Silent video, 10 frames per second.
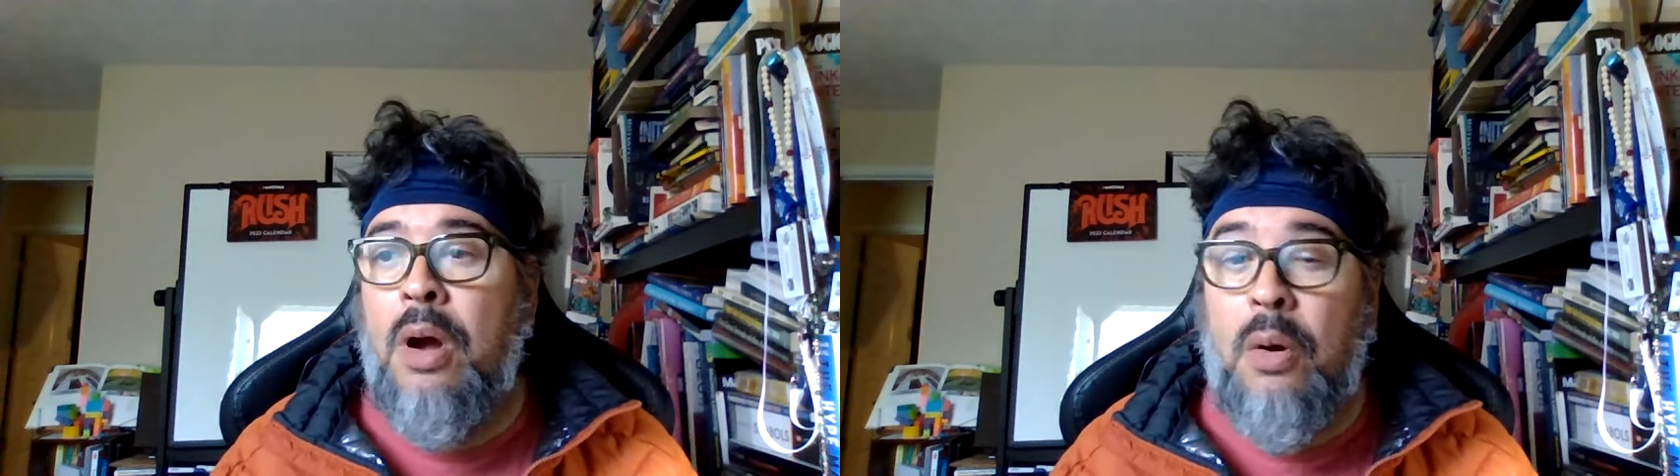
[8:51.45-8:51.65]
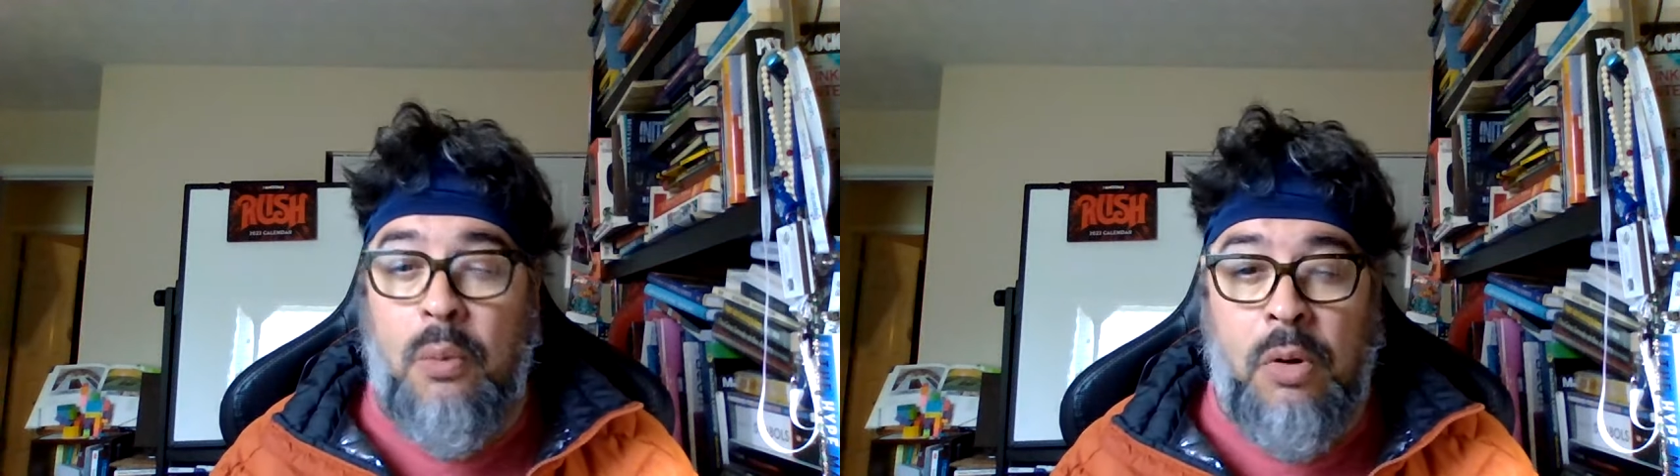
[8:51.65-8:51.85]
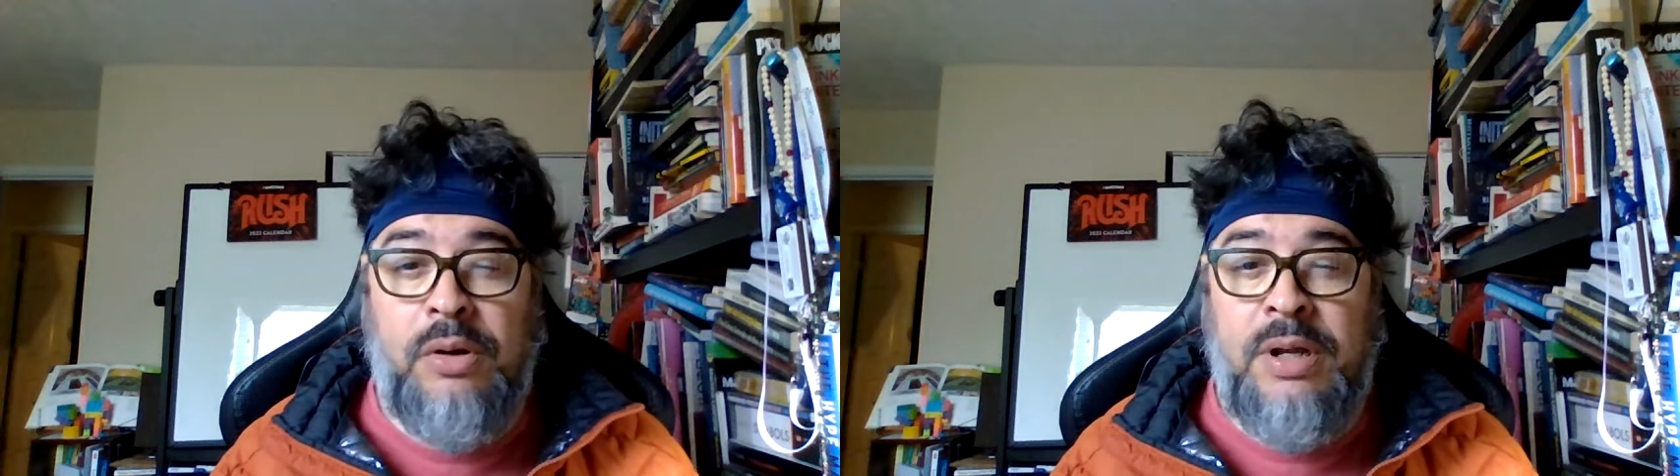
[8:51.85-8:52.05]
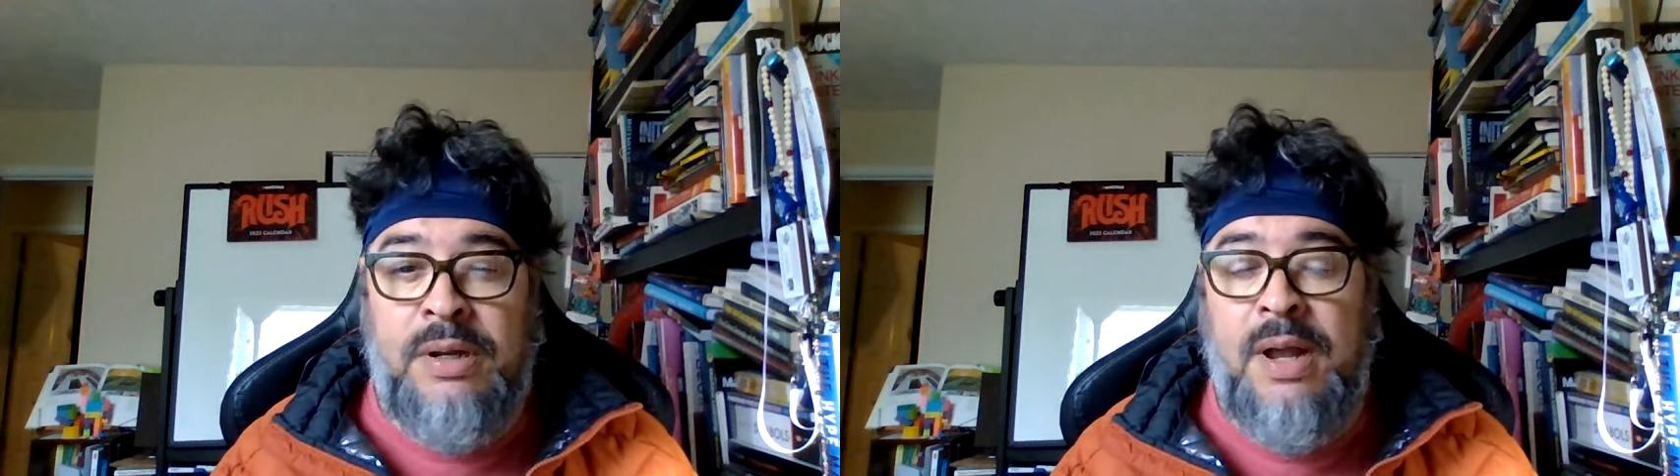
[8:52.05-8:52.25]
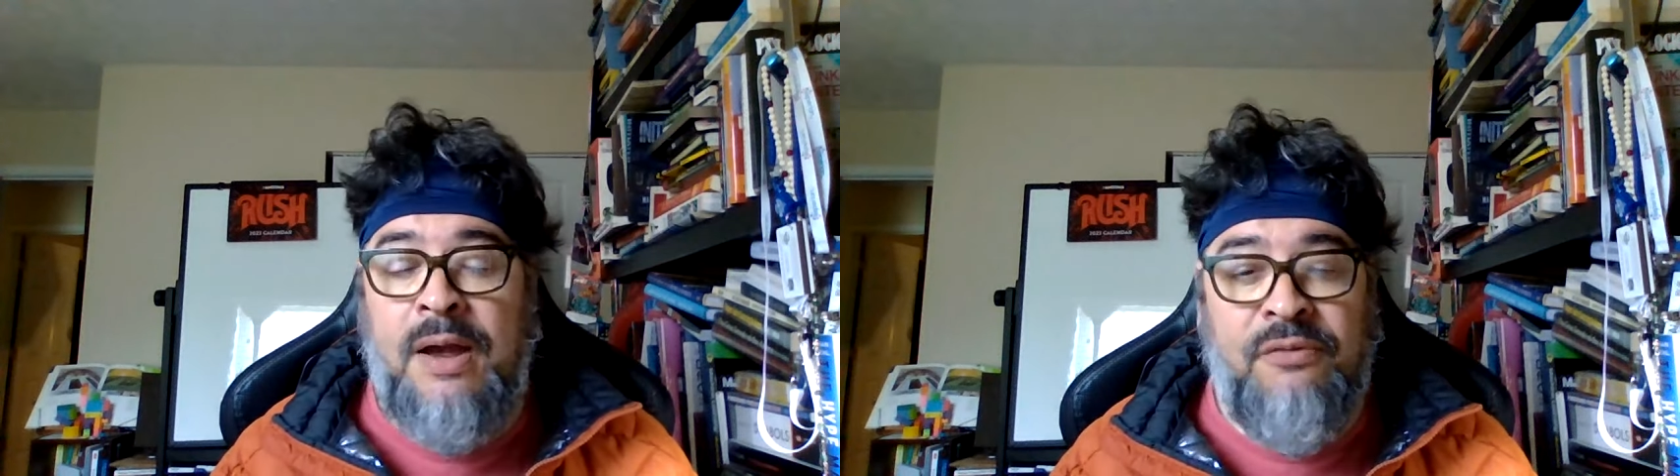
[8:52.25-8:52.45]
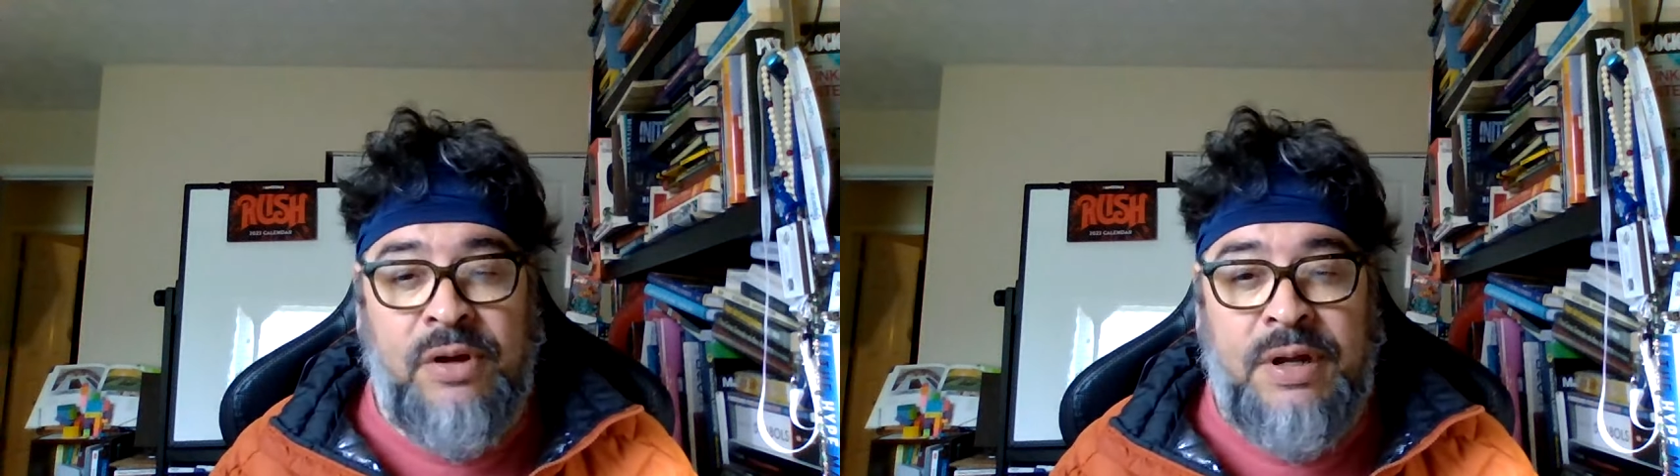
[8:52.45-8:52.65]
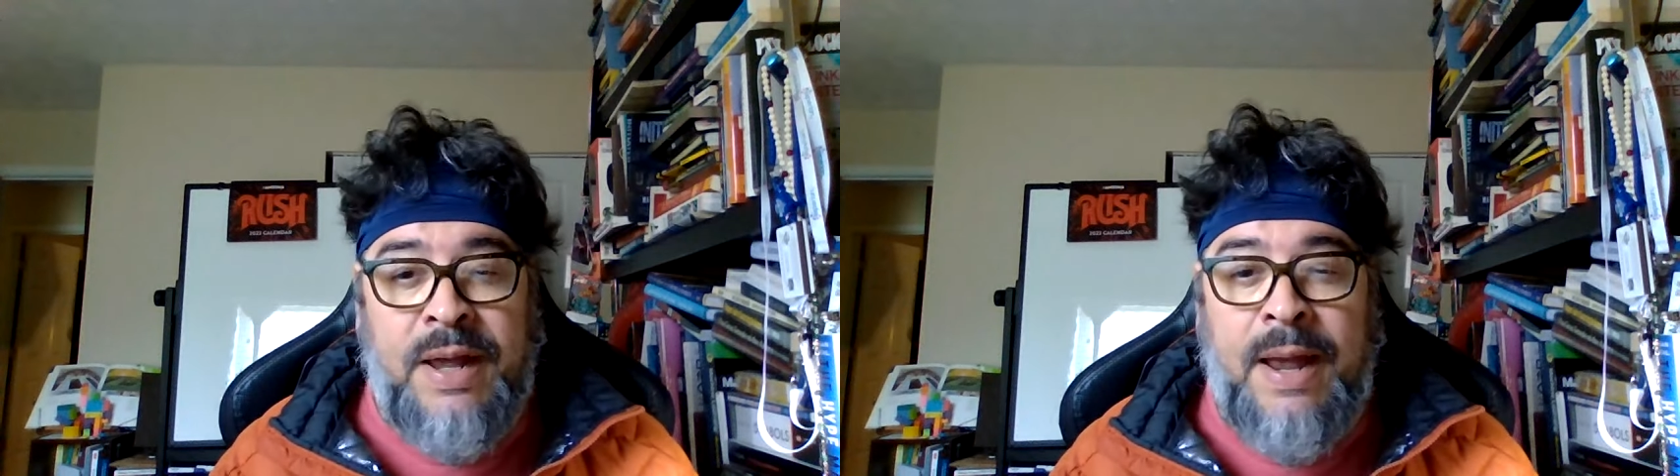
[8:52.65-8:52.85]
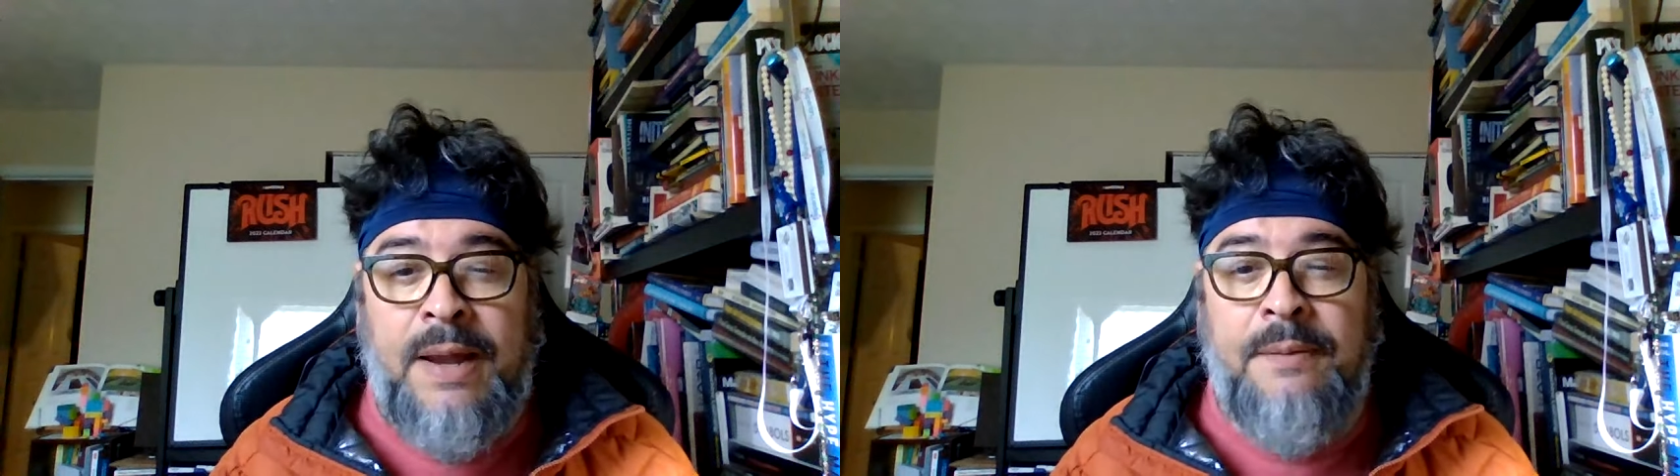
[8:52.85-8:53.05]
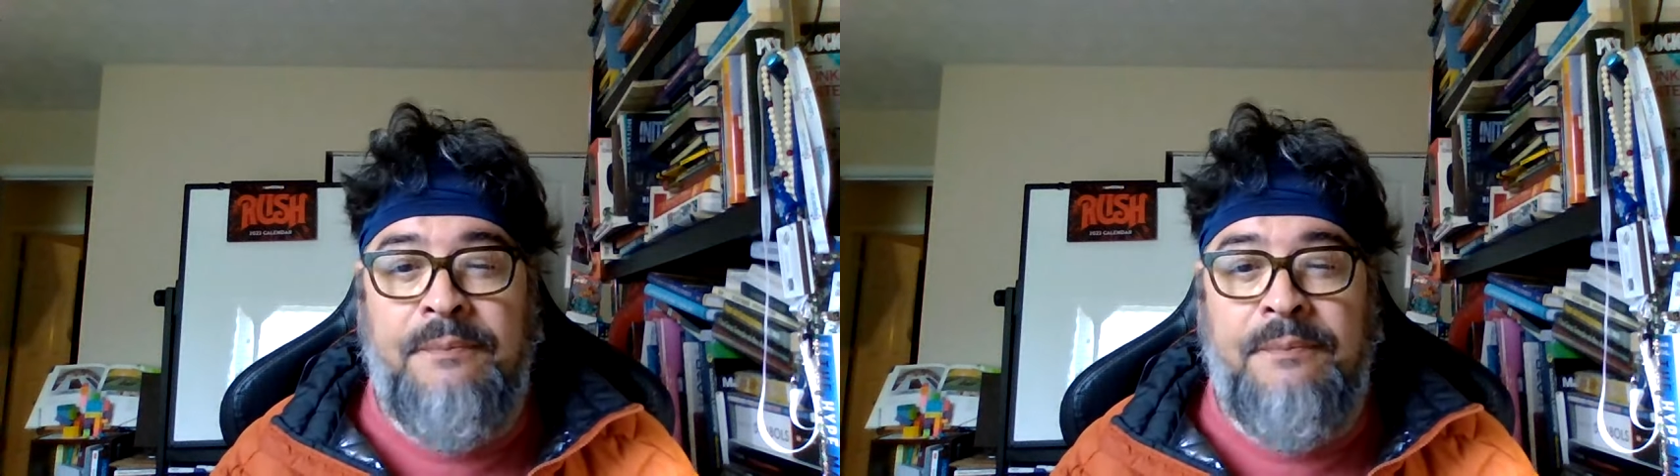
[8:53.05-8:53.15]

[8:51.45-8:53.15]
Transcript: working every day.